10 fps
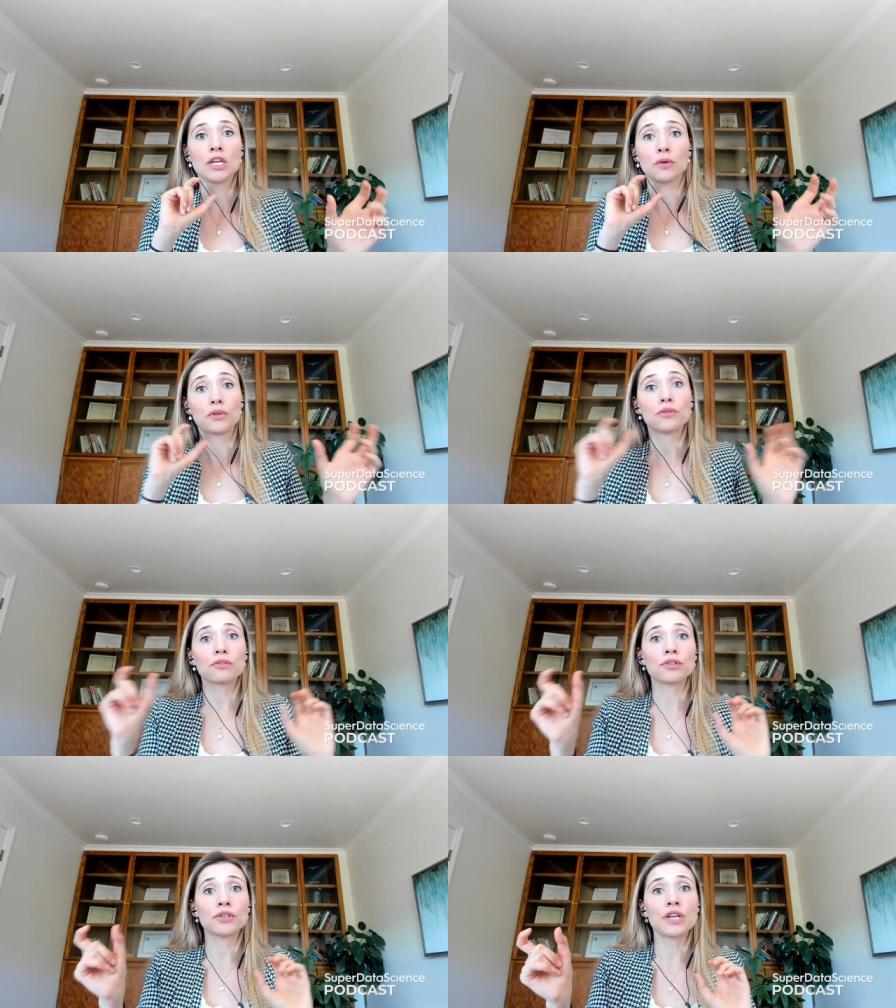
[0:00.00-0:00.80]

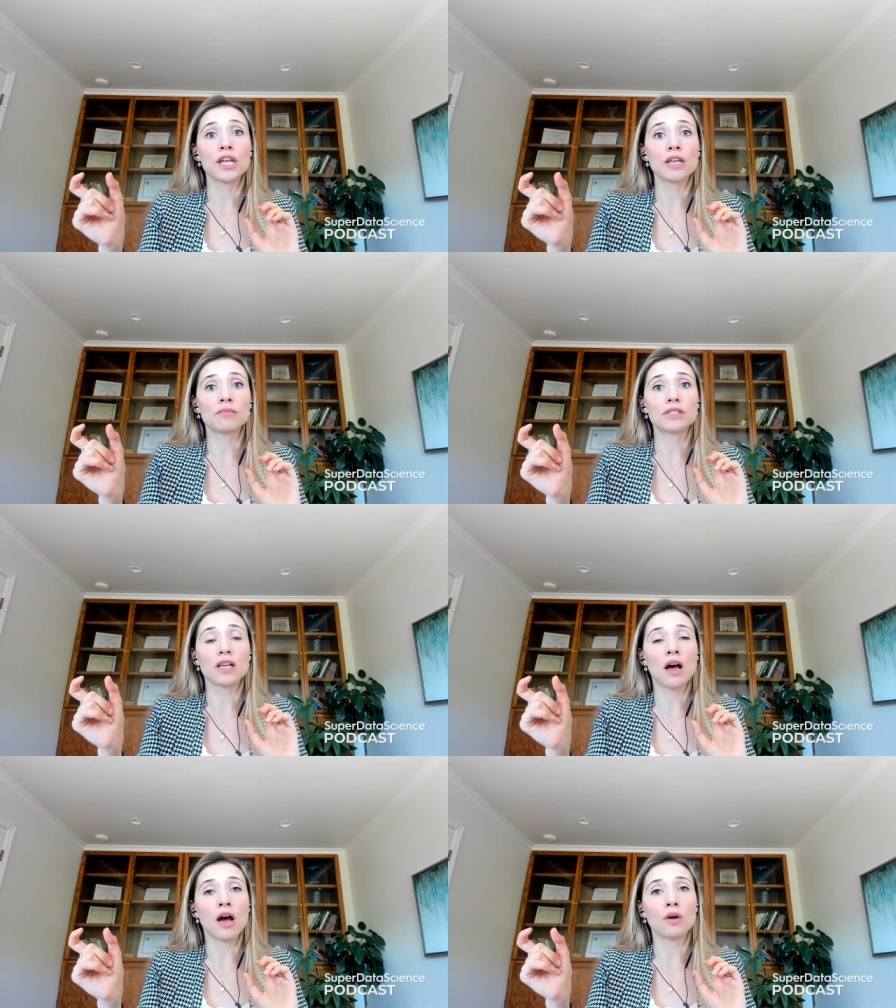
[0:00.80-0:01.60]
usernames
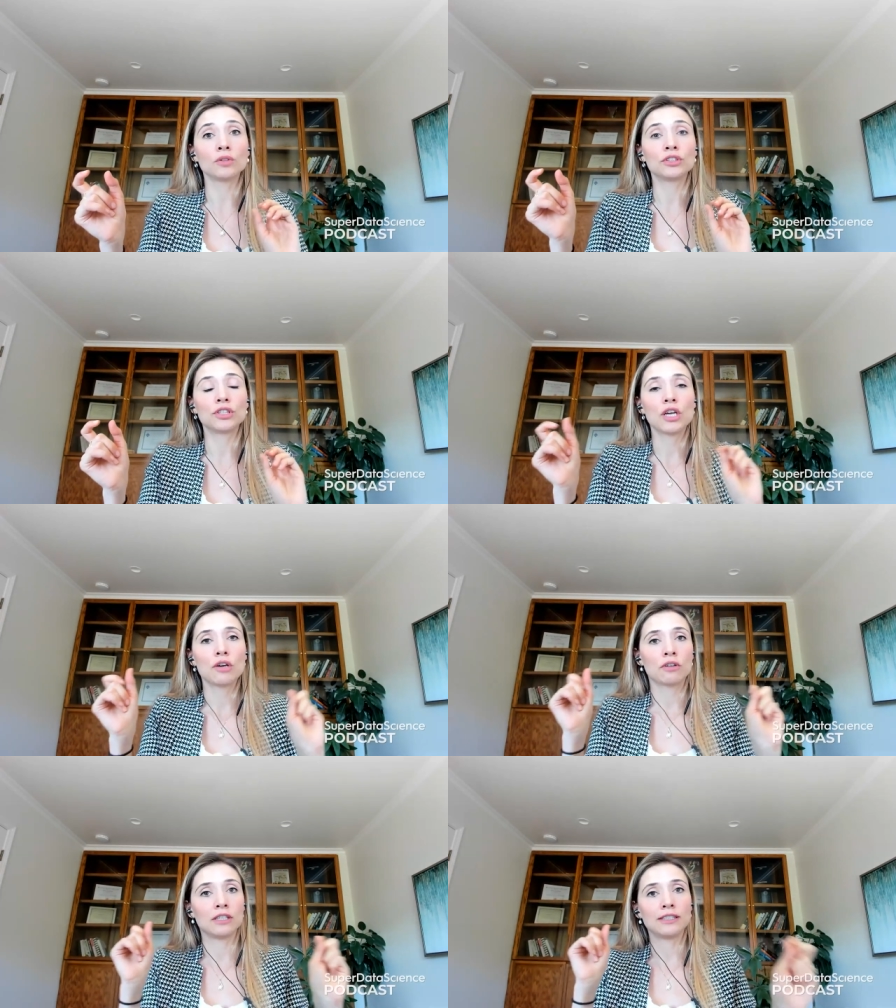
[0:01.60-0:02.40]
out
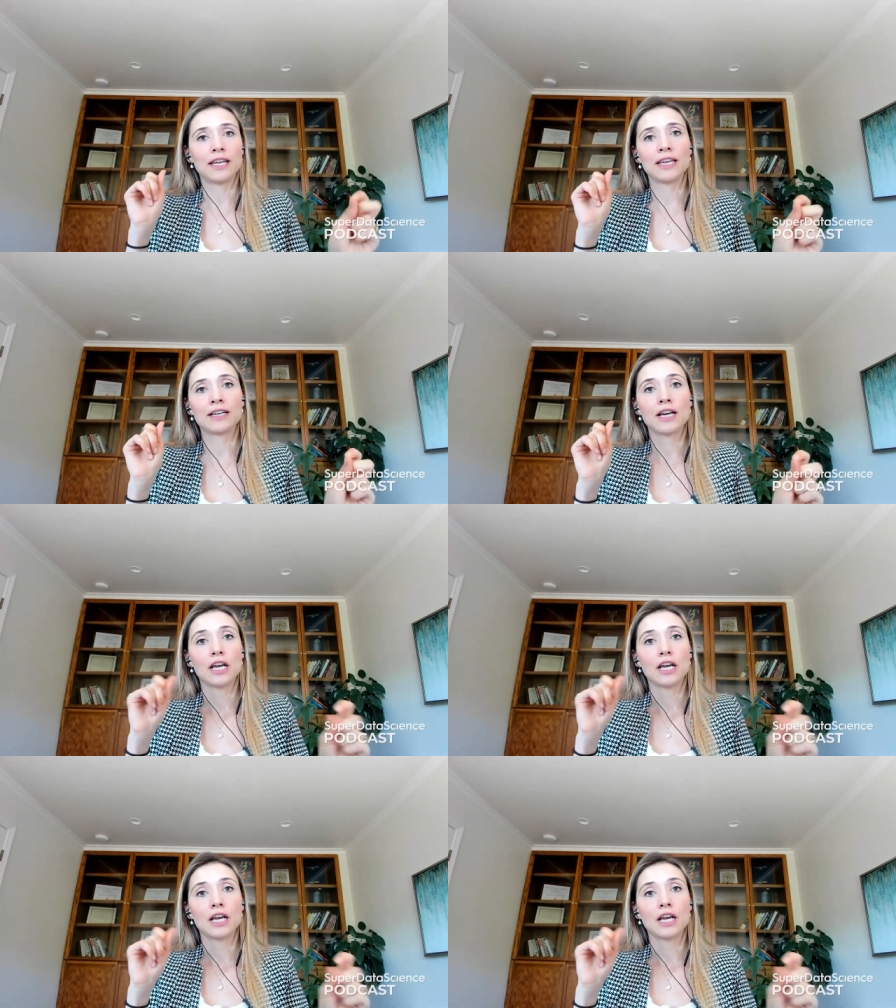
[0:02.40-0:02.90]
we're going to take